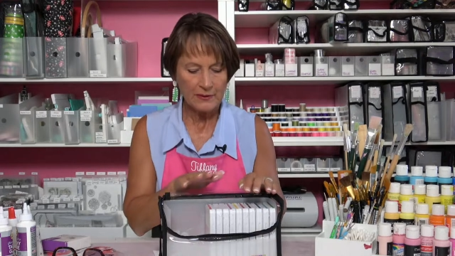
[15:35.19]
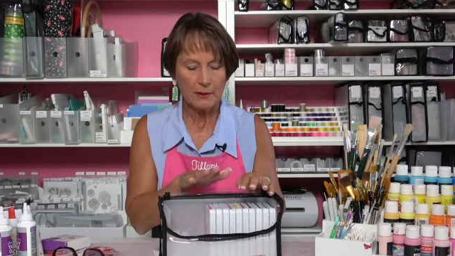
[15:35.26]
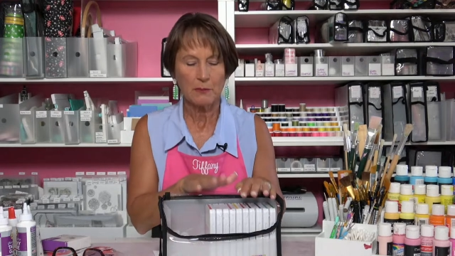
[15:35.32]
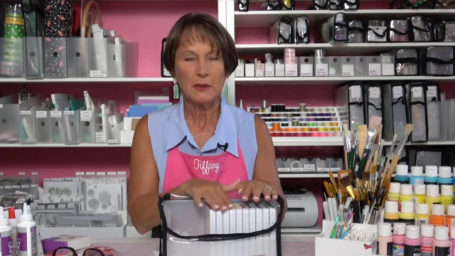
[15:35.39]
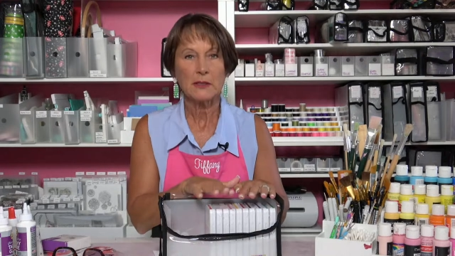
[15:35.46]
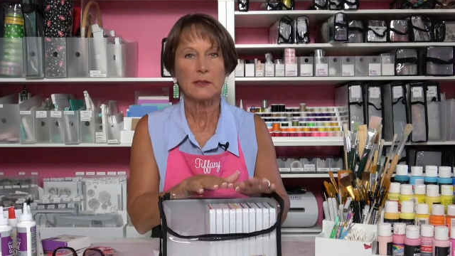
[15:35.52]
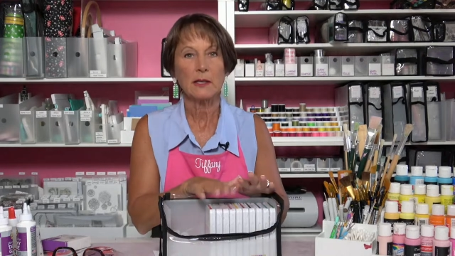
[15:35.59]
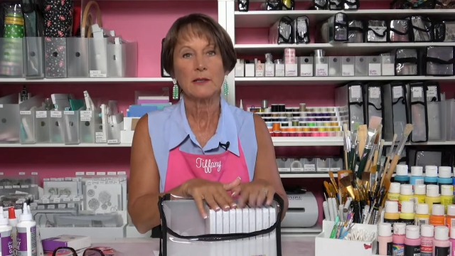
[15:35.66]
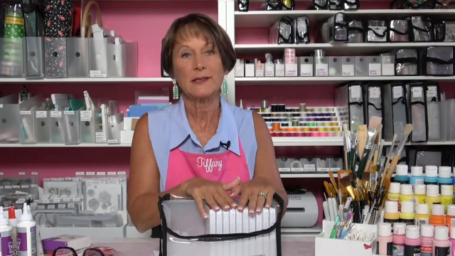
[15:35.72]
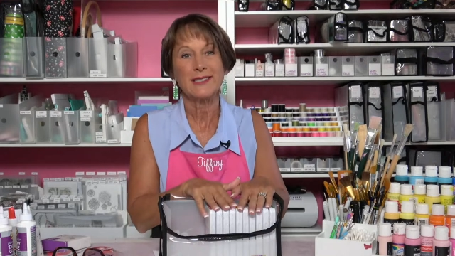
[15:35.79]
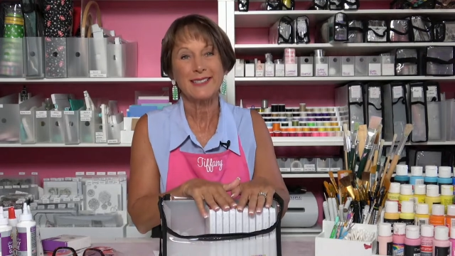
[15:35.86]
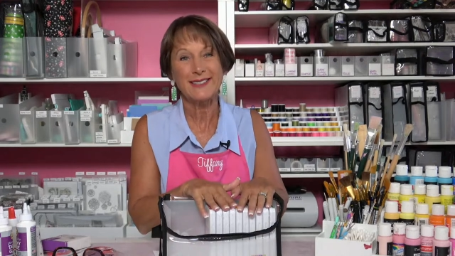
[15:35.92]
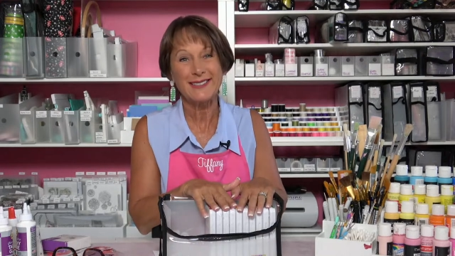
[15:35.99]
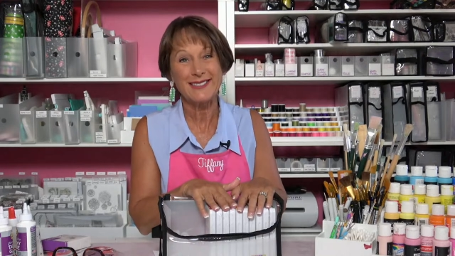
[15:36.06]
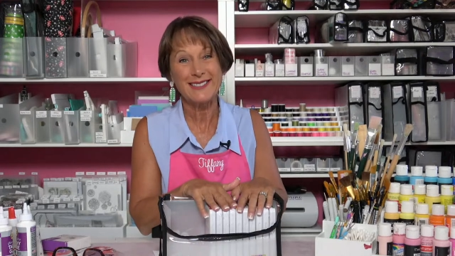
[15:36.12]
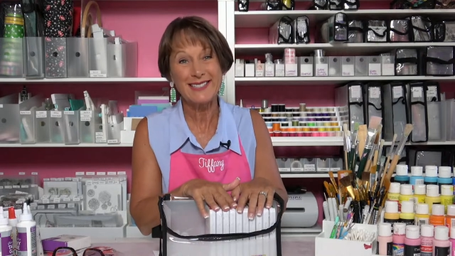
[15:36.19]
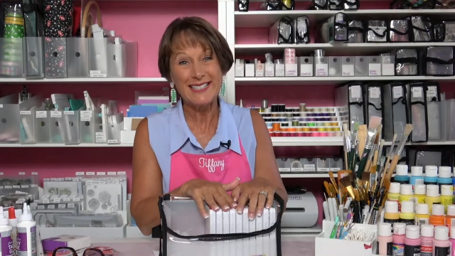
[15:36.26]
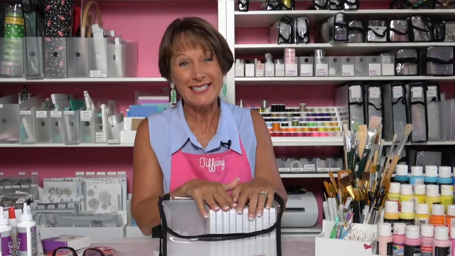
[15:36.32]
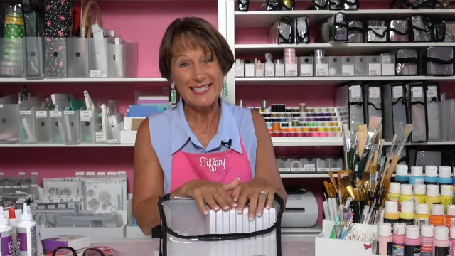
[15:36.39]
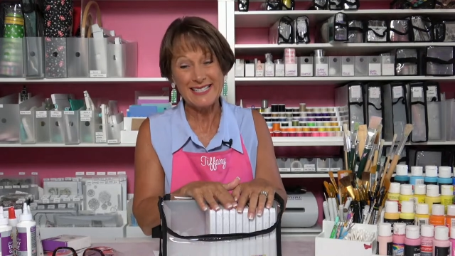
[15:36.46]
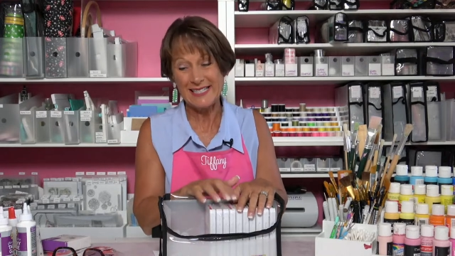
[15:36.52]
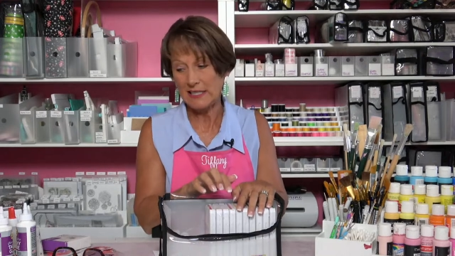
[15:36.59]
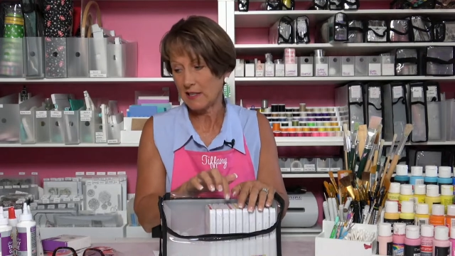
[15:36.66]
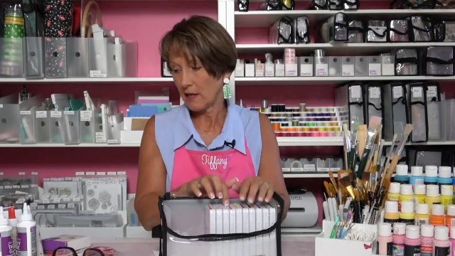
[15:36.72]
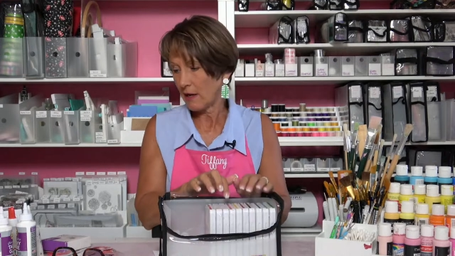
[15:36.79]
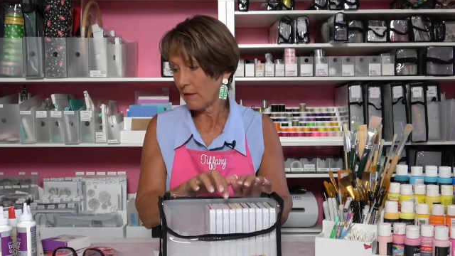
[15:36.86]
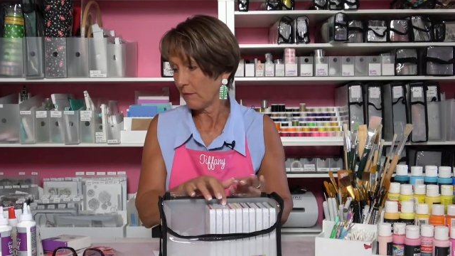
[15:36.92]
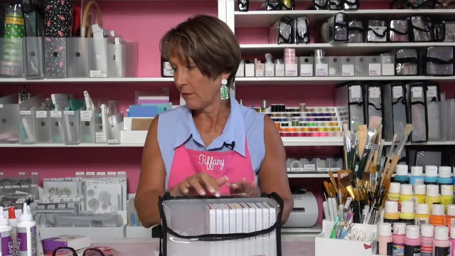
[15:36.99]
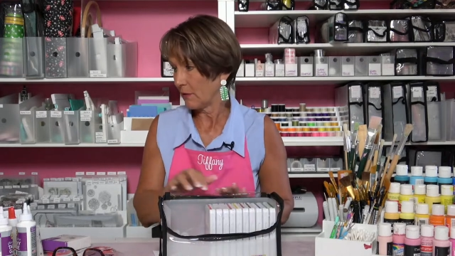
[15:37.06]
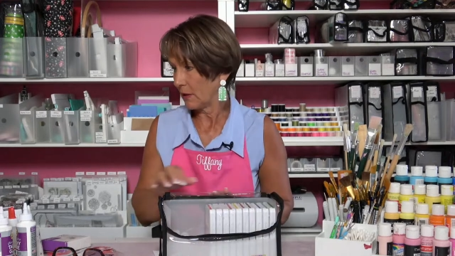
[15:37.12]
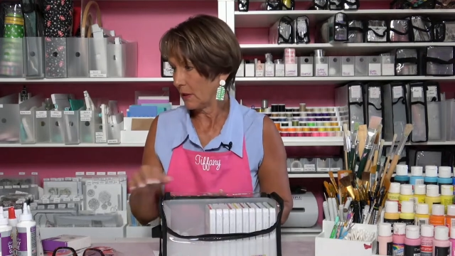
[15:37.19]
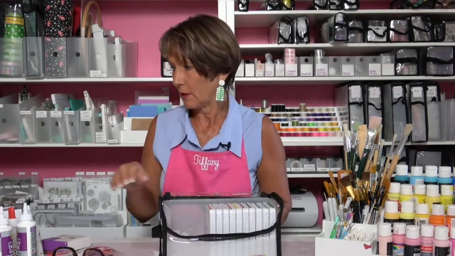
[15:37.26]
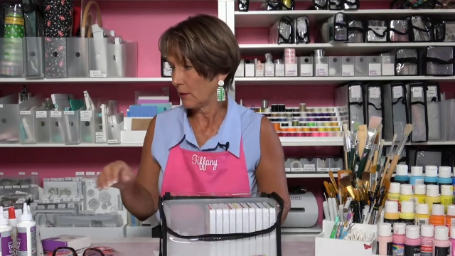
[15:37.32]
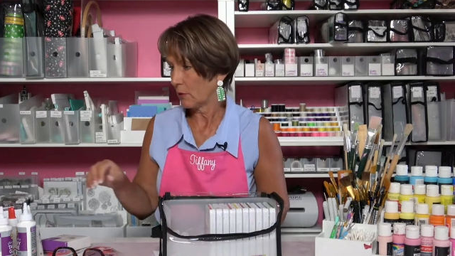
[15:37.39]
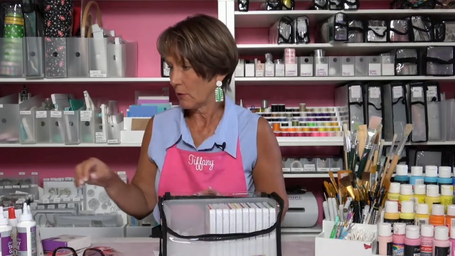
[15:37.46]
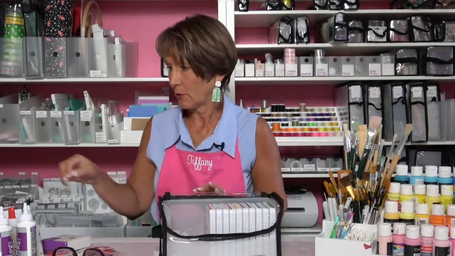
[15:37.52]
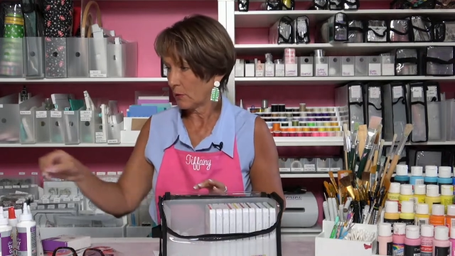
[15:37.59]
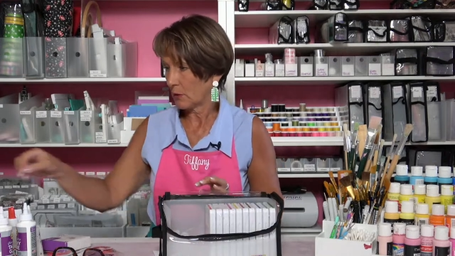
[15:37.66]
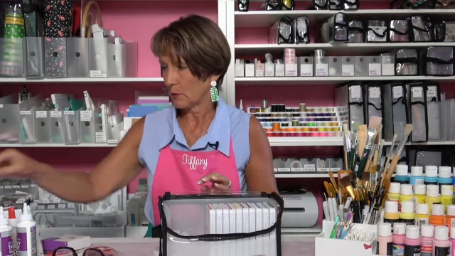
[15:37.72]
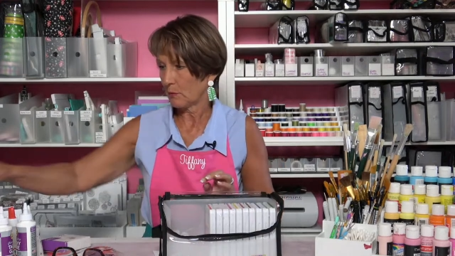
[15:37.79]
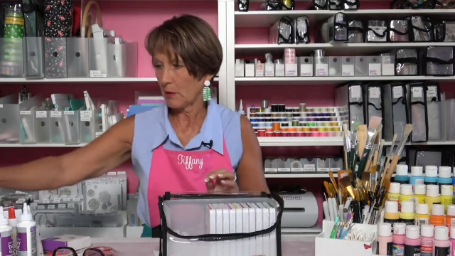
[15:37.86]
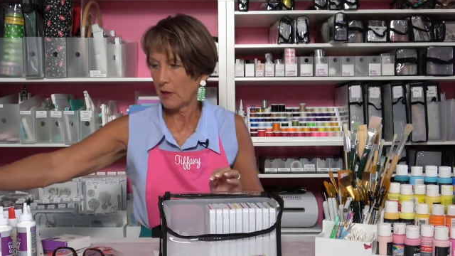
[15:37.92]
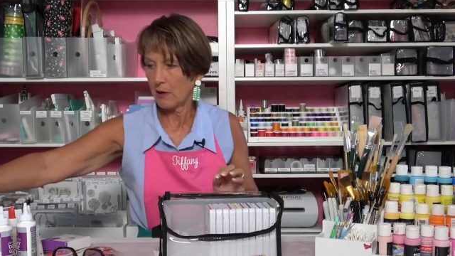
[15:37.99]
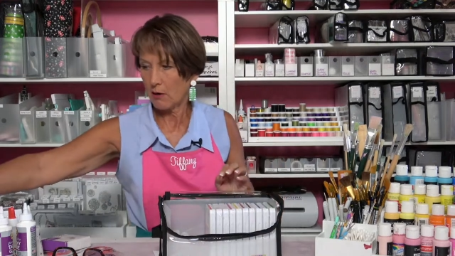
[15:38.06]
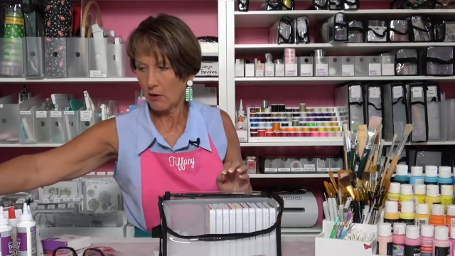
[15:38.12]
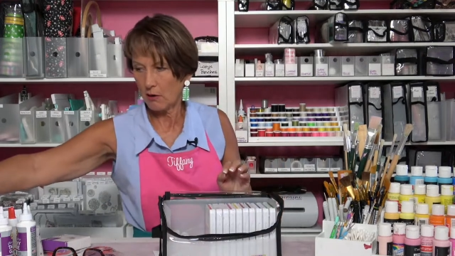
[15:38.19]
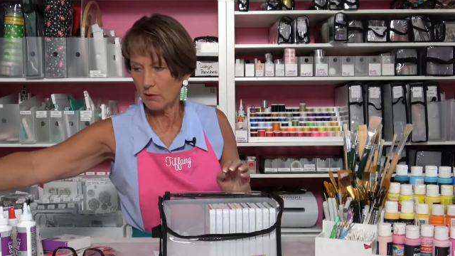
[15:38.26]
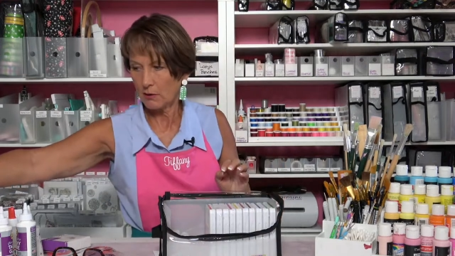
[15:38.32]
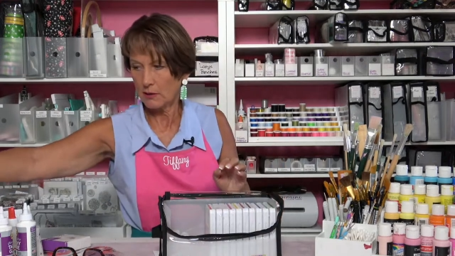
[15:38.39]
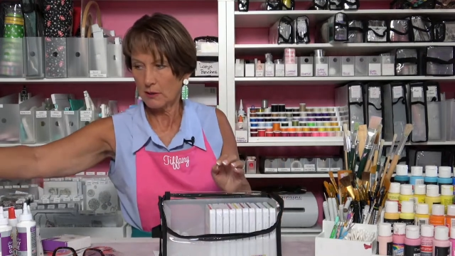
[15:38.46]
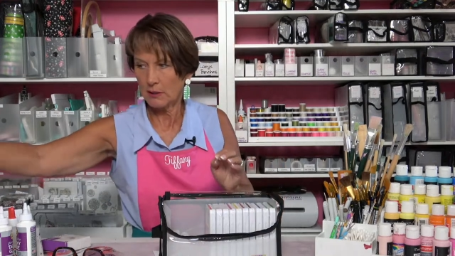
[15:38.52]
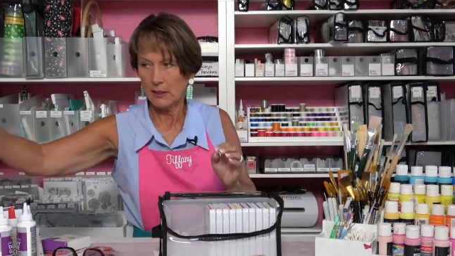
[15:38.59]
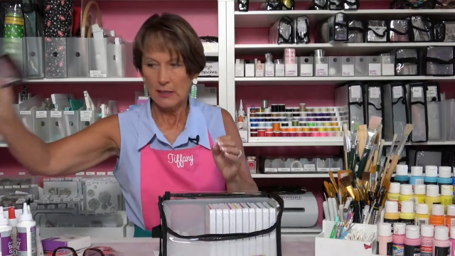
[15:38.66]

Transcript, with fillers: I'm going to say 16 of the close to my heart